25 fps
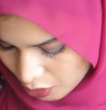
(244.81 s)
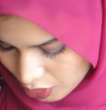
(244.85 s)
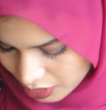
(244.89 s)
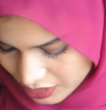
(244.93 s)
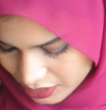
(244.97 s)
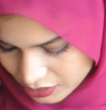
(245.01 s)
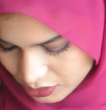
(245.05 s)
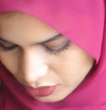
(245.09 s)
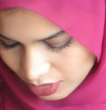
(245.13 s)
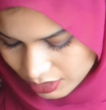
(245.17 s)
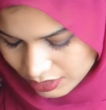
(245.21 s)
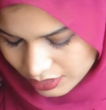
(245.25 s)

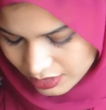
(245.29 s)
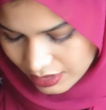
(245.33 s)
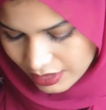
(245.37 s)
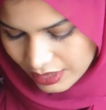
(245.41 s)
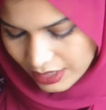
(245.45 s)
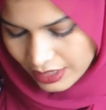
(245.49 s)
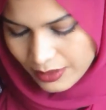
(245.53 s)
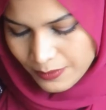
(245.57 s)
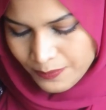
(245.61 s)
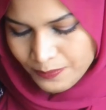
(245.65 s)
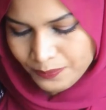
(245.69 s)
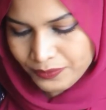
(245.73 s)

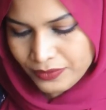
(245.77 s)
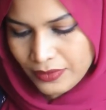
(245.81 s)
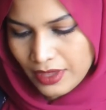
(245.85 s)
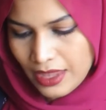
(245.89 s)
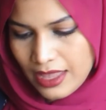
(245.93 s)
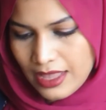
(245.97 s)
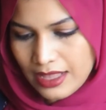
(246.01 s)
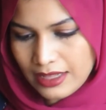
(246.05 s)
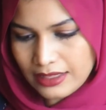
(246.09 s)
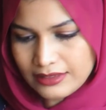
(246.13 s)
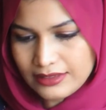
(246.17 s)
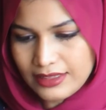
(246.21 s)
horizontally.
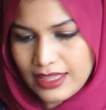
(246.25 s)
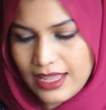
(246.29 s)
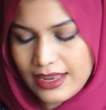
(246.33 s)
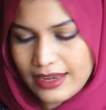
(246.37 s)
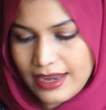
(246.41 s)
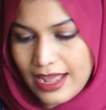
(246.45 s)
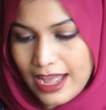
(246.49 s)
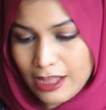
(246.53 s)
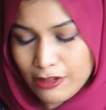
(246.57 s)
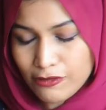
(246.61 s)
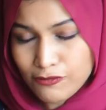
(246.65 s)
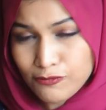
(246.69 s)

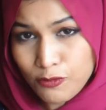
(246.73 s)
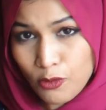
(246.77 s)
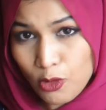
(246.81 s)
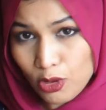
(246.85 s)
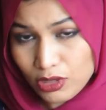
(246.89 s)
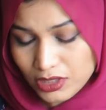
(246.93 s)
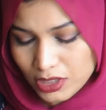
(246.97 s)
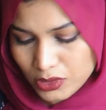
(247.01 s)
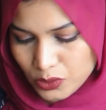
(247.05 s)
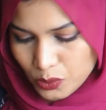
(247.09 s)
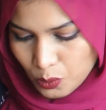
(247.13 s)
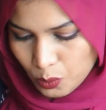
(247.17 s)
Then I
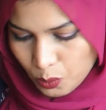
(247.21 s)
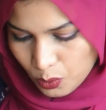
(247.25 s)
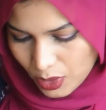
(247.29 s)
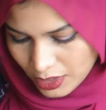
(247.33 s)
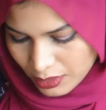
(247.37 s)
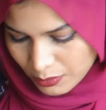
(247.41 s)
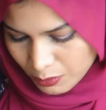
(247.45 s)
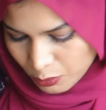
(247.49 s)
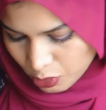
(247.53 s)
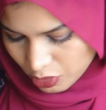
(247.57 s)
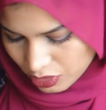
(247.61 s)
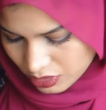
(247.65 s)
fold it one